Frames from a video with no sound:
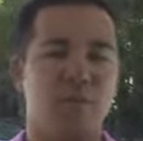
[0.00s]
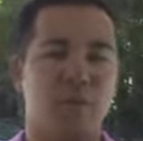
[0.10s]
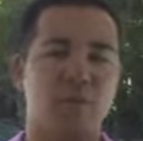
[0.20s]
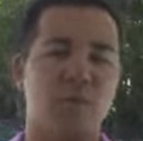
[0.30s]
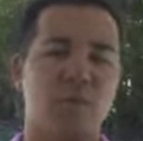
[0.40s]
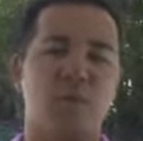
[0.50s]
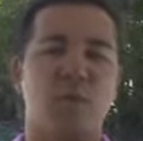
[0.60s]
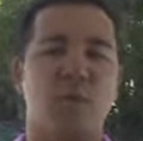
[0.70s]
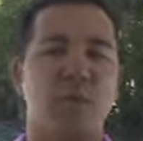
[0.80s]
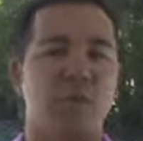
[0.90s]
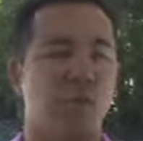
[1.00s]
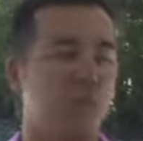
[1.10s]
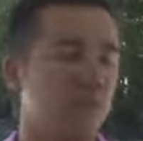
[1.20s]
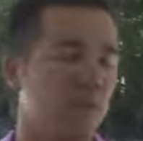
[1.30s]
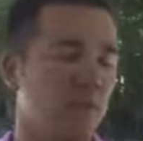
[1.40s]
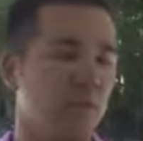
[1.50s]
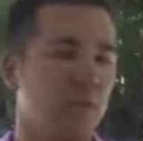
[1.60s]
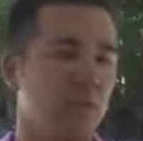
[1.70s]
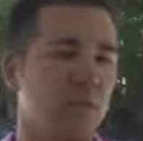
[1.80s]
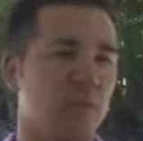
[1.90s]
thing, especially even with the
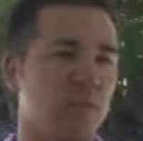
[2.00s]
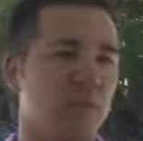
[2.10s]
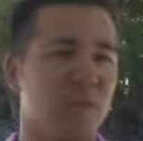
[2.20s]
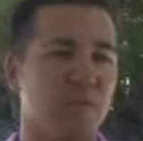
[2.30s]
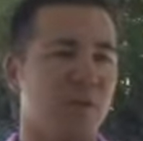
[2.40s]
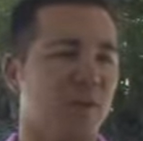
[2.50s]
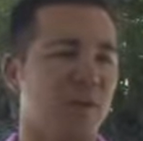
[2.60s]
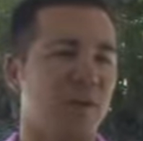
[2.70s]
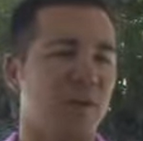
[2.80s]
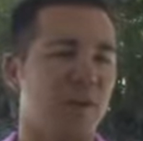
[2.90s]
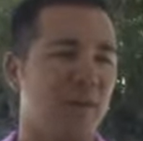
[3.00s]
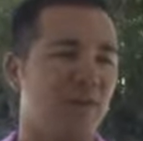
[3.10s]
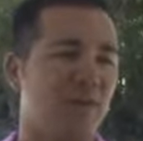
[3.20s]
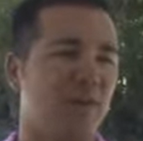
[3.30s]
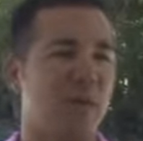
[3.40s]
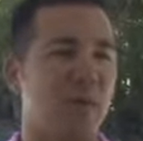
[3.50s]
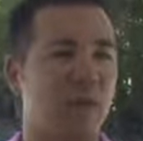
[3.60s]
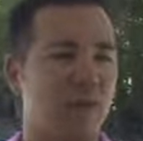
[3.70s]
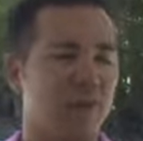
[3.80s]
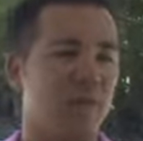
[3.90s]
stock market, how that
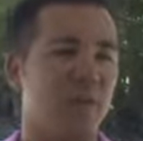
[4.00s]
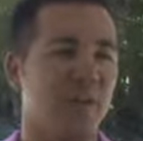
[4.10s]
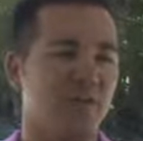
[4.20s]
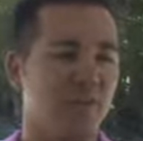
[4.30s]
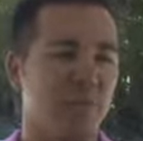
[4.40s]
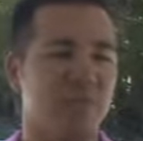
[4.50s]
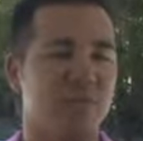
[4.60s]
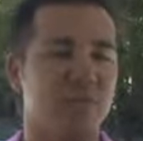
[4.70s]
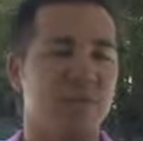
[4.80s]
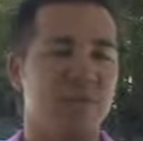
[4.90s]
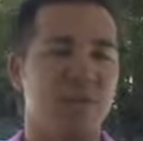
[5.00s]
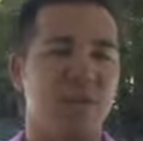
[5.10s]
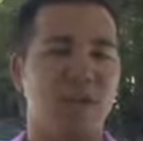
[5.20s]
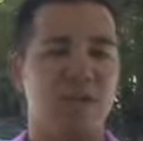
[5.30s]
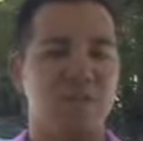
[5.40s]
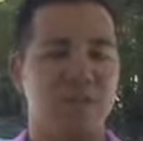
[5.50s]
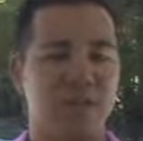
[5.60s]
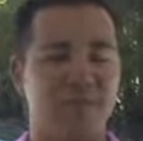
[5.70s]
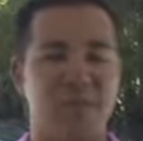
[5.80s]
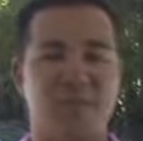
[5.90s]
affects people's
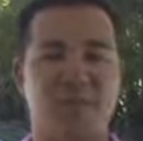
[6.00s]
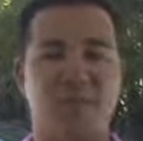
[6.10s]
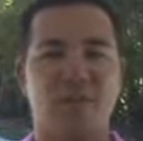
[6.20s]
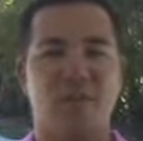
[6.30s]
savings.